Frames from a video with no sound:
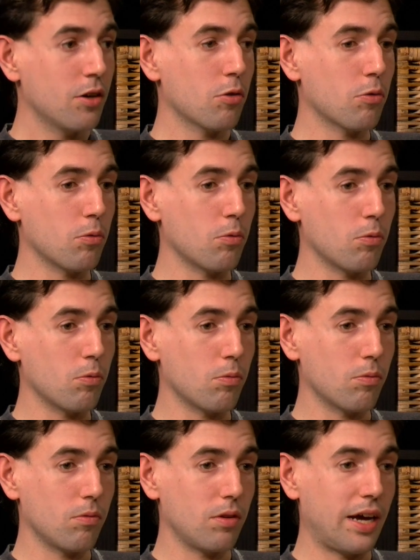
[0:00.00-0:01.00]

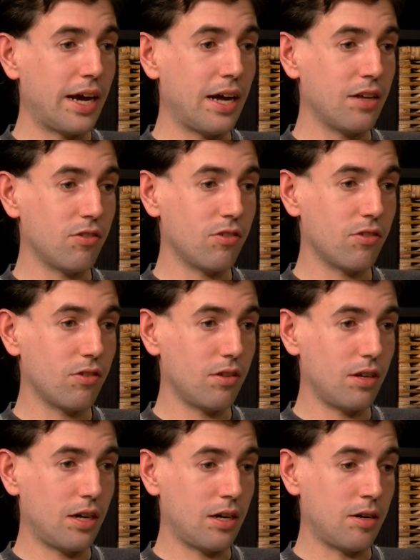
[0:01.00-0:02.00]
who has
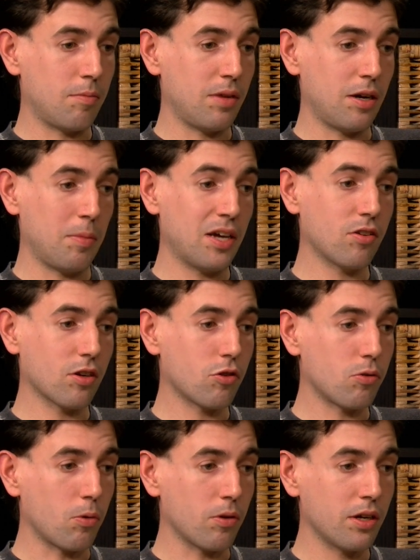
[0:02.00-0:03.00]
an amazing
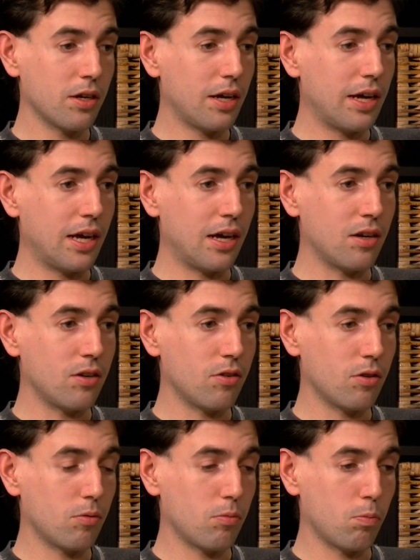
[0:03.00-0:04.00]
story, and
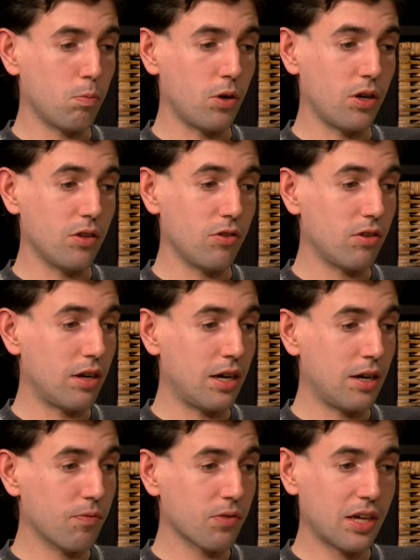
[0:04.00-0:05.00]
was
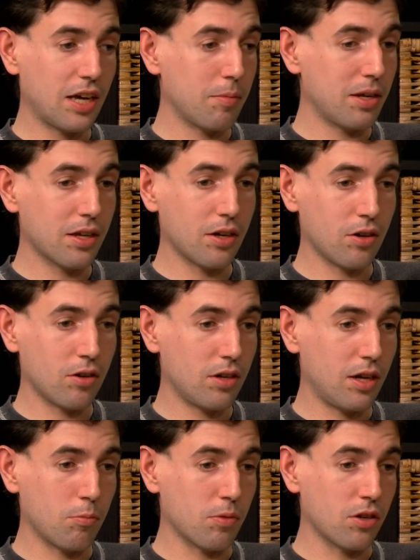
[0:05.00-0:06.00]
came in here,
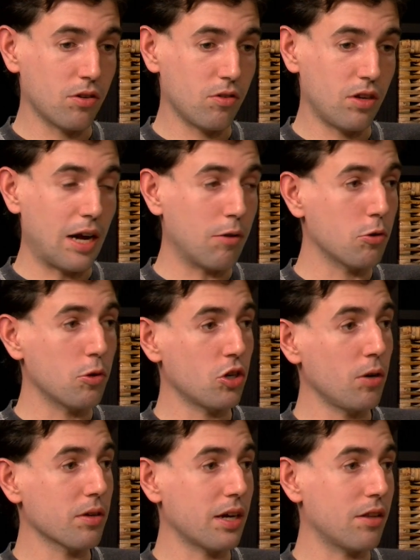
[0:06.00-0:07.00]
and we now do a
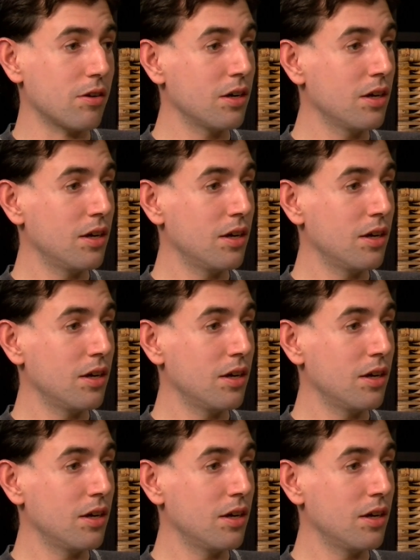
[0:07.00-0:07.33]
show together.